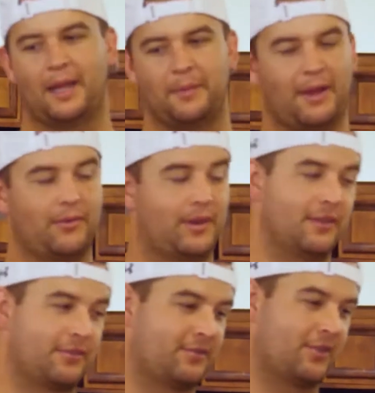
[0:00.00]
I mean, I would
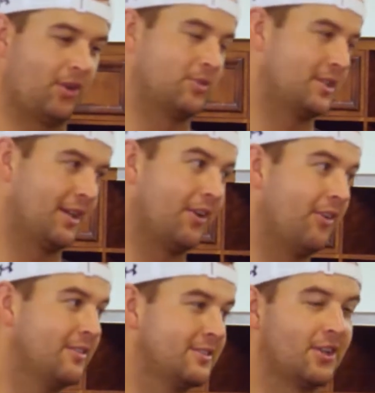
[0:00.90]
give Coach
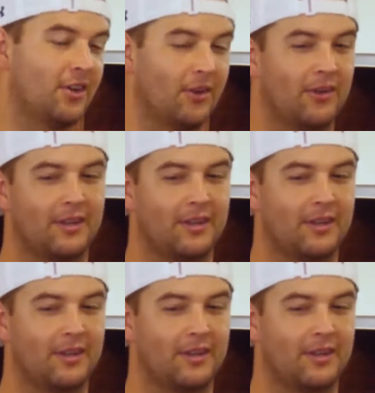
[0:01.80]
hell too.